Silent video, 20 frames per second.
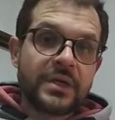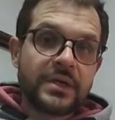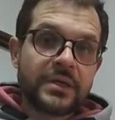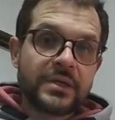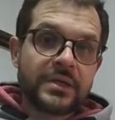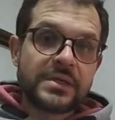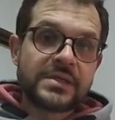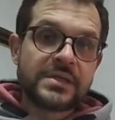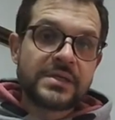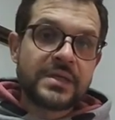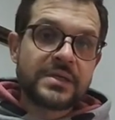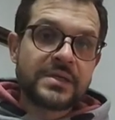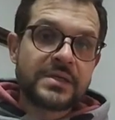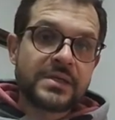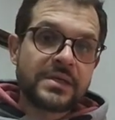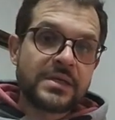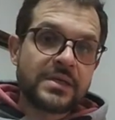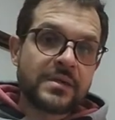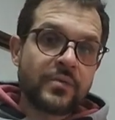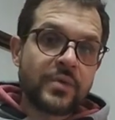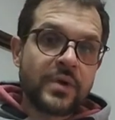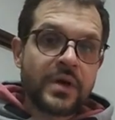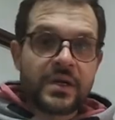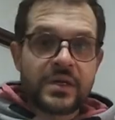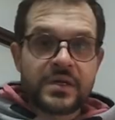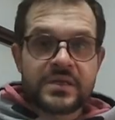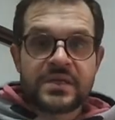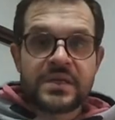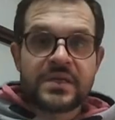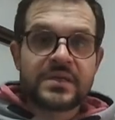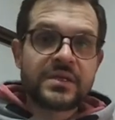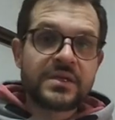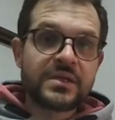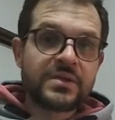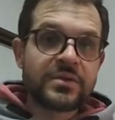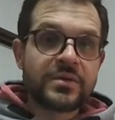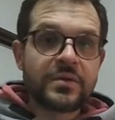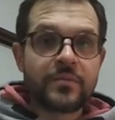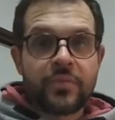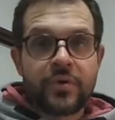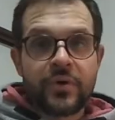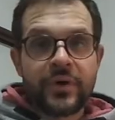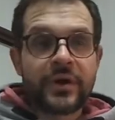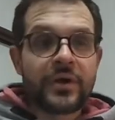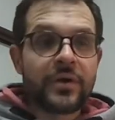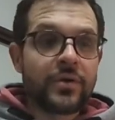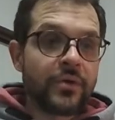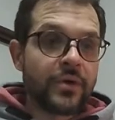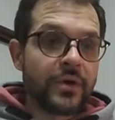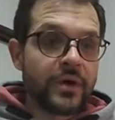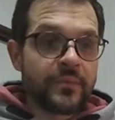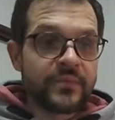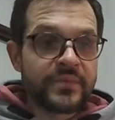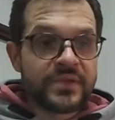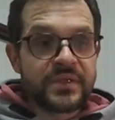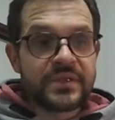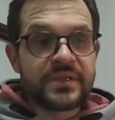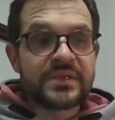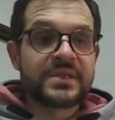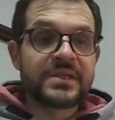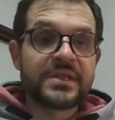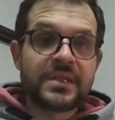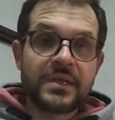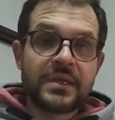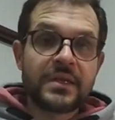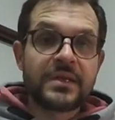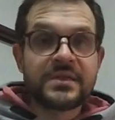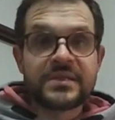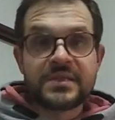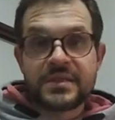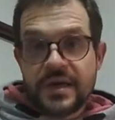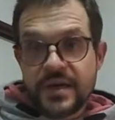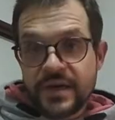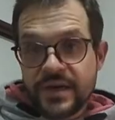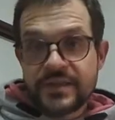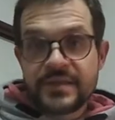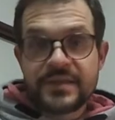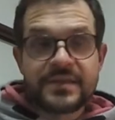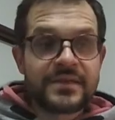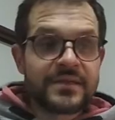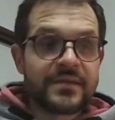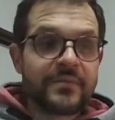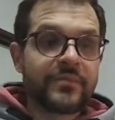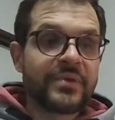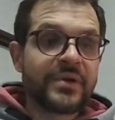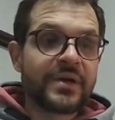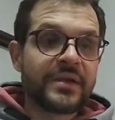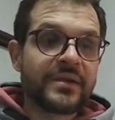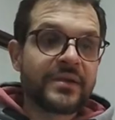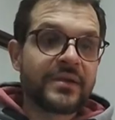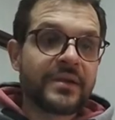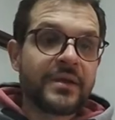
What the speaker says: 61, 62 grams is nice, but